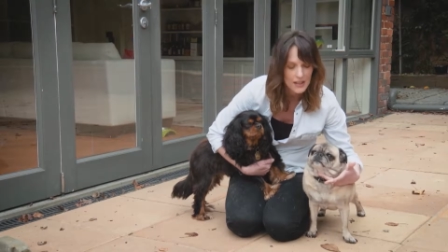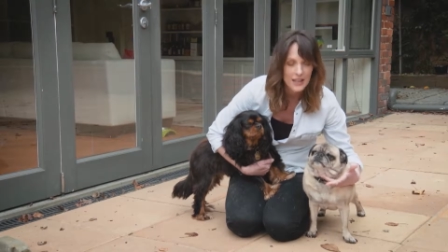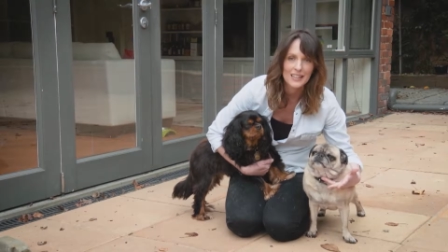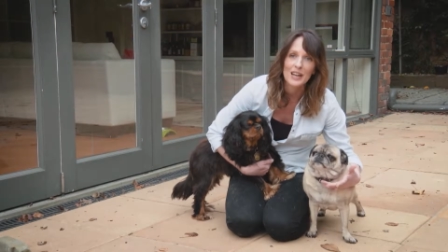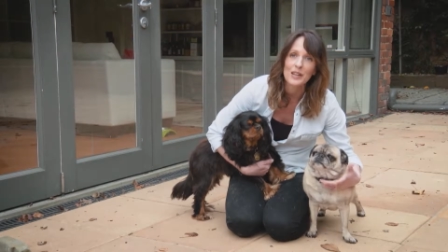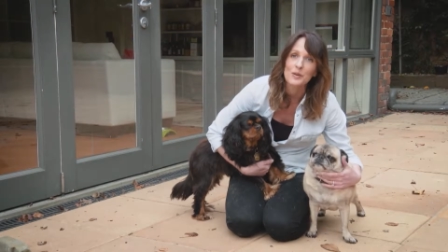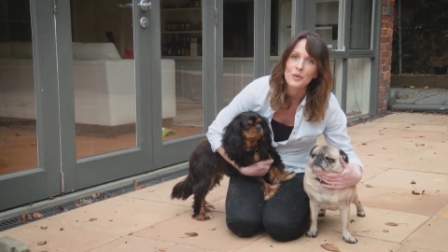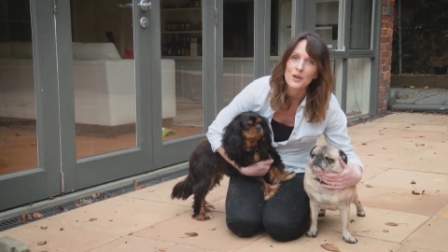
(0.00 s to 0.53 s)
In
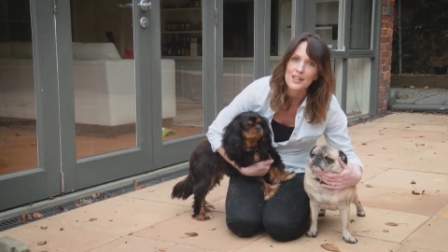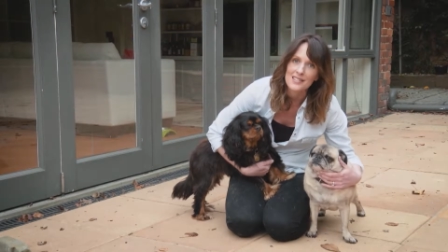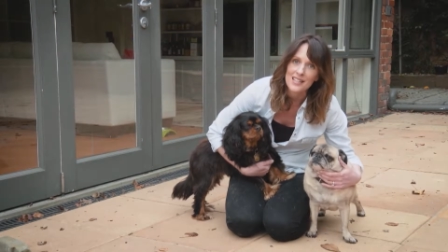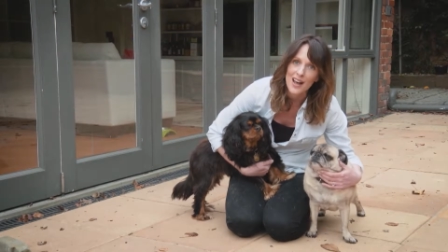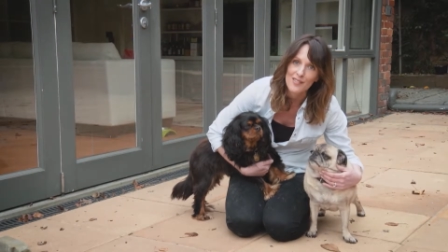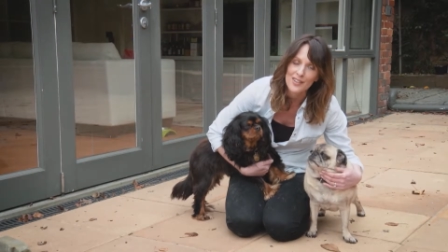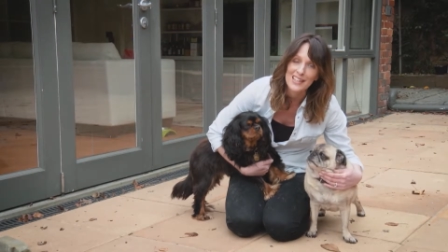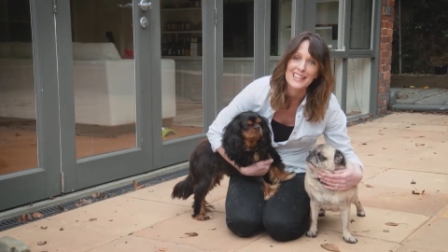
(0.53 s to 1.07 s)
other words,
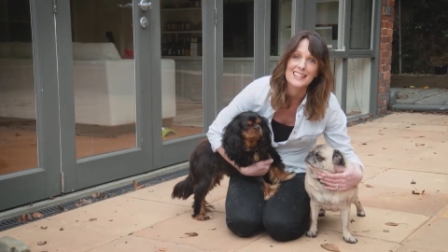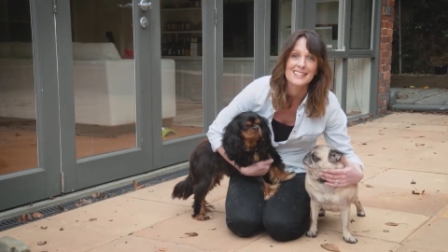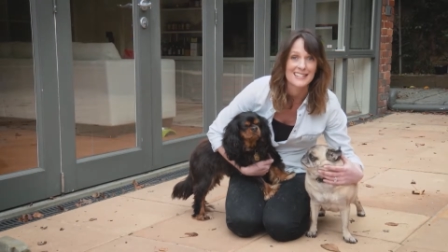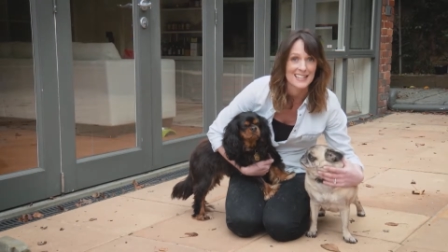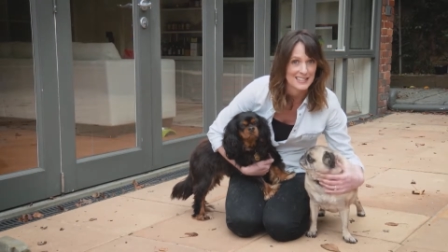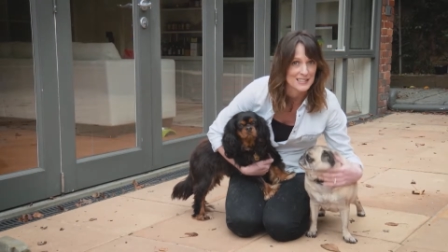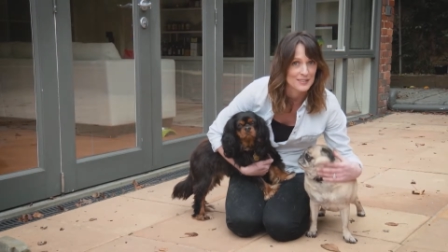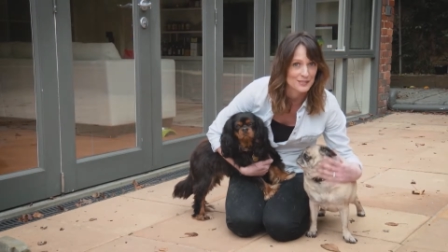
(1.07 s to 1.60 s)
having
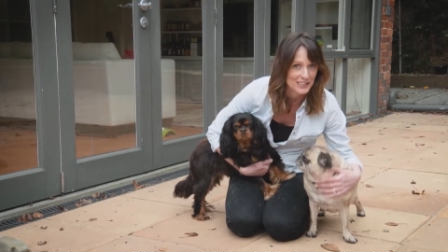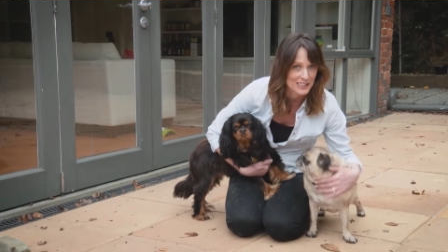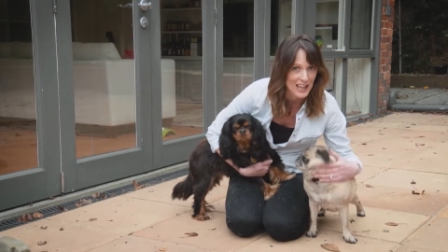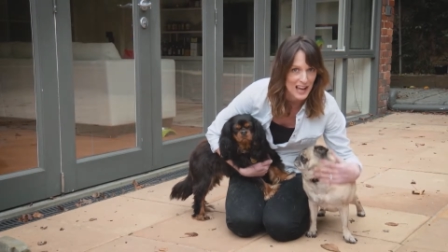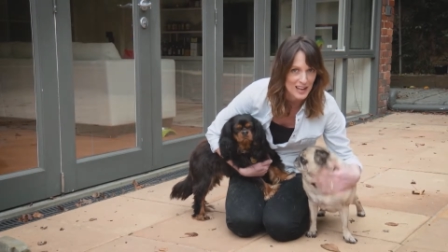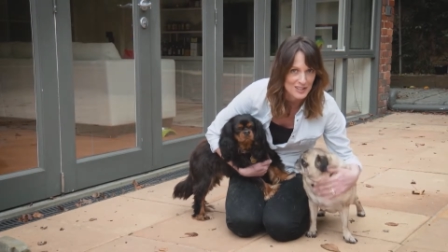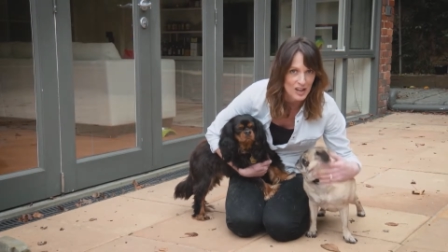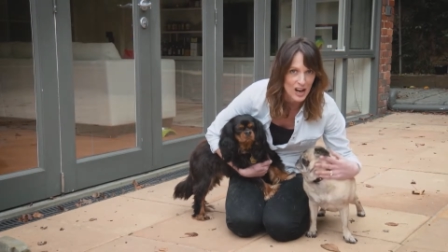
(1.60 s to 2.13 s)
excessively
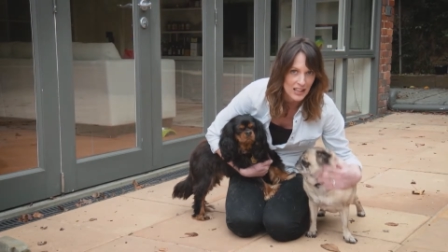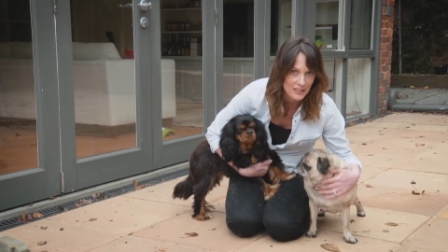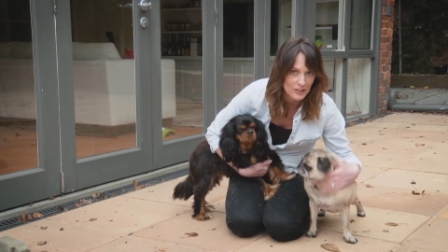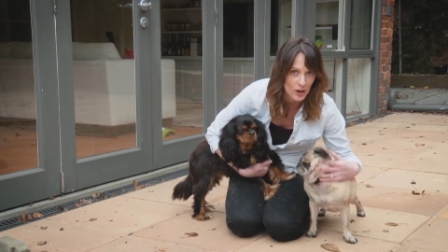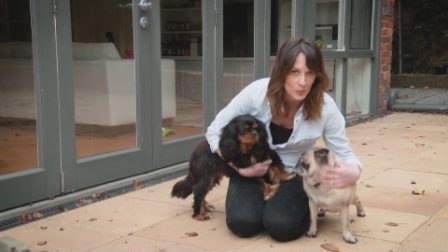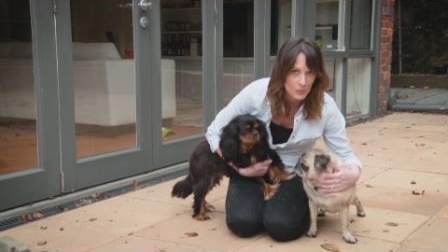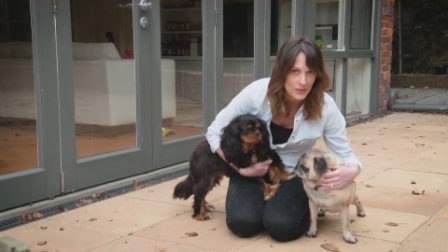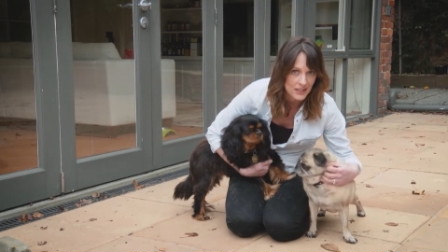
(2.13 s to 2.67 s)
large eyelid
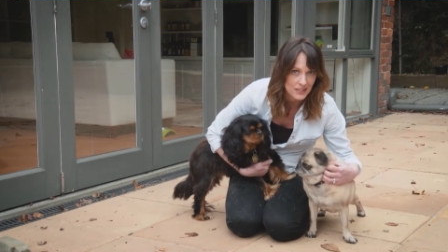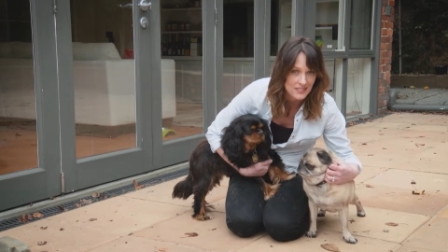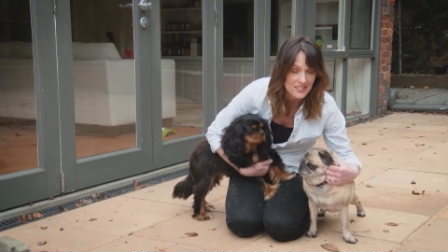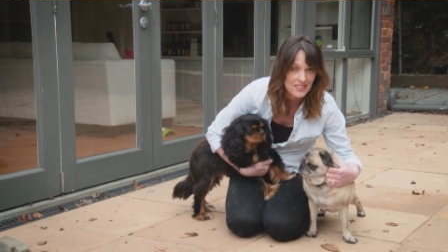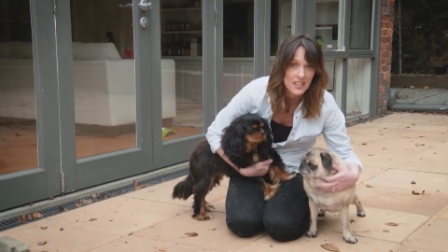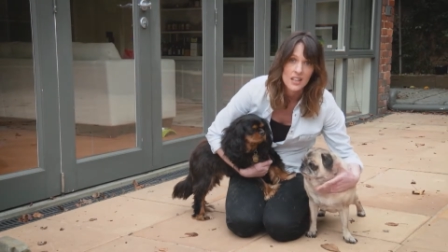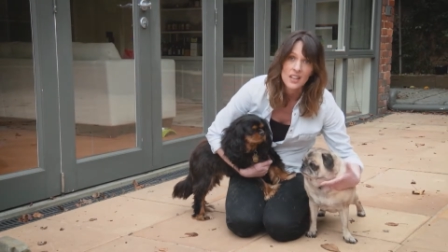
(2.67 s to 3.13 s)
openings.